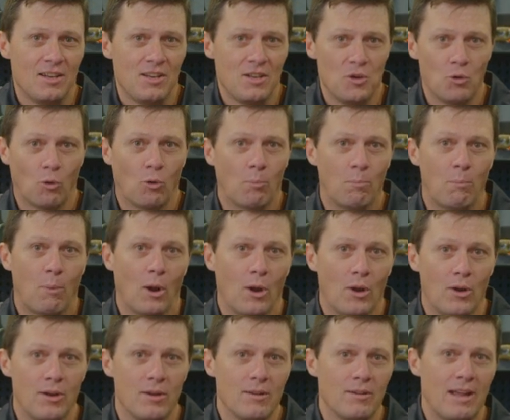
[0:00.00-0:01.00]
your
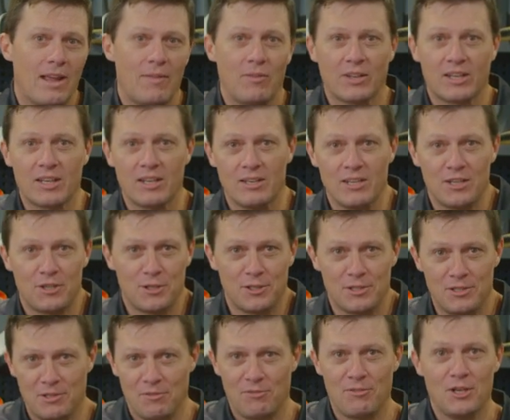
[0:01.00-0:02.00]
boat and the
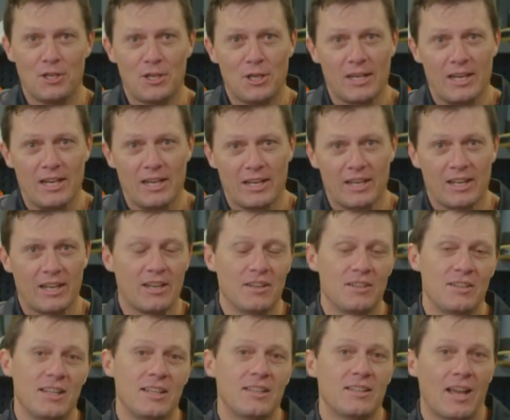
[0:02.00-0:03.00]
conditions you're fishing in are going to
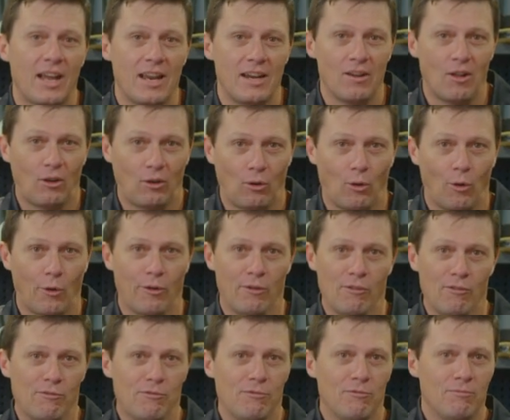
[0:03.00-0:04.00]
dictate a lot
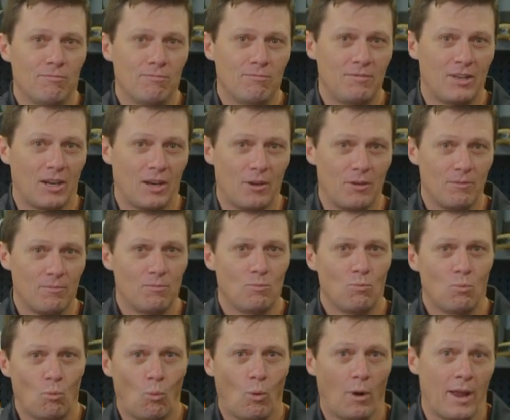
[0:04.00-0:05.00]
of
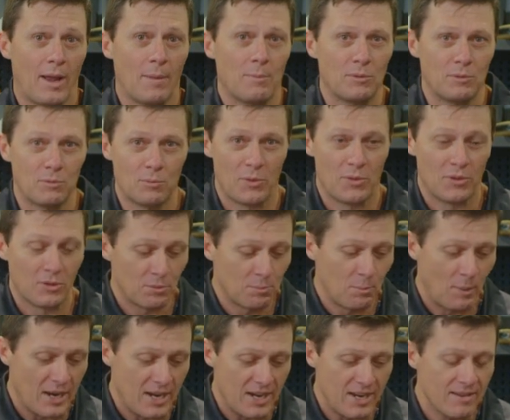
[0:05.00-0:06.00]
what happens with the
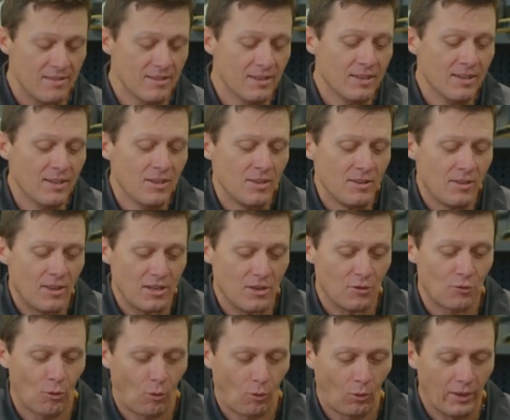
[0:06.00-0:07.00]
speed that you
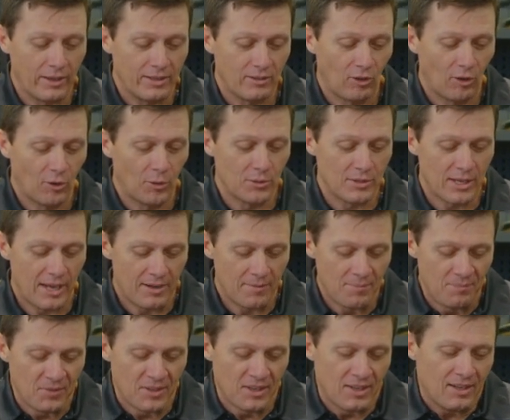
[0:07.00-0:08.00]
troll these lures at.
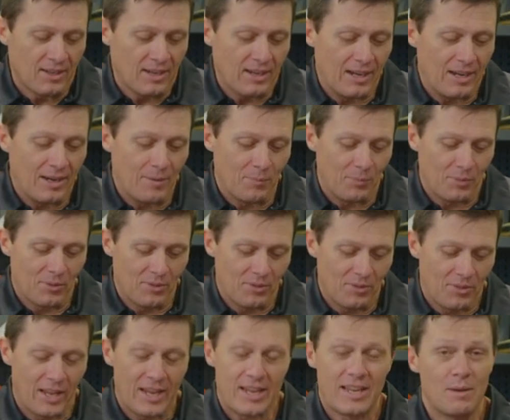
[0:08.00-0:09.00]

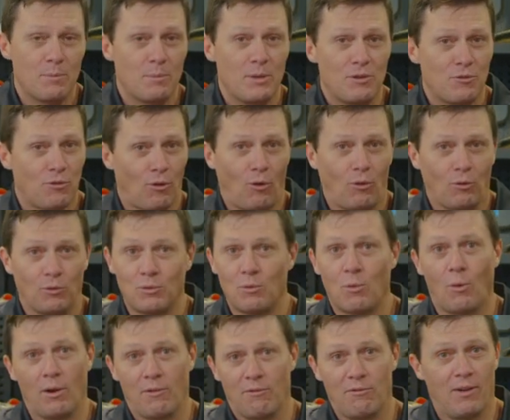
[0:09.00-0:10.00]
They can be trolled
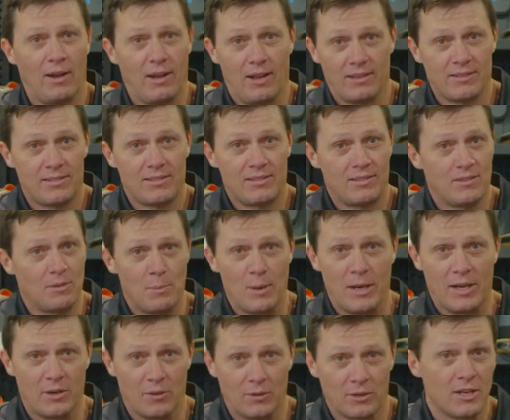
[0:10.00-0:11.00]
quite fast
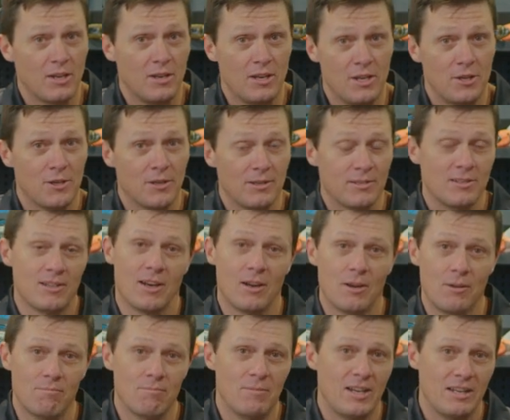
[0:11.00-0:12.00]
depending on conditions.
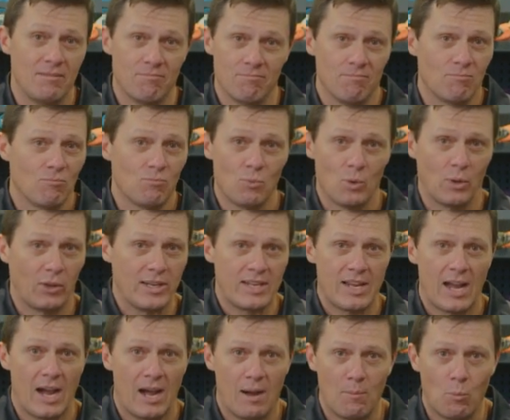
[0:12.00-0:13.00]
In really
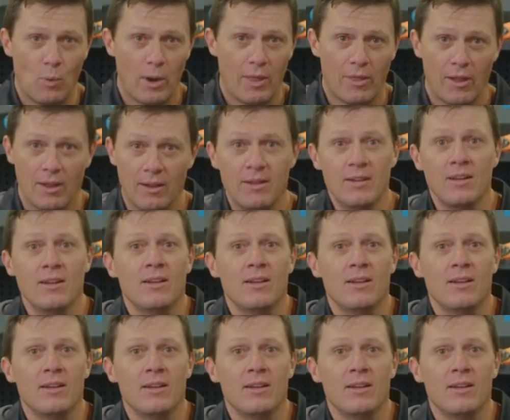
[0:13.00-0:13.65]
calm weather,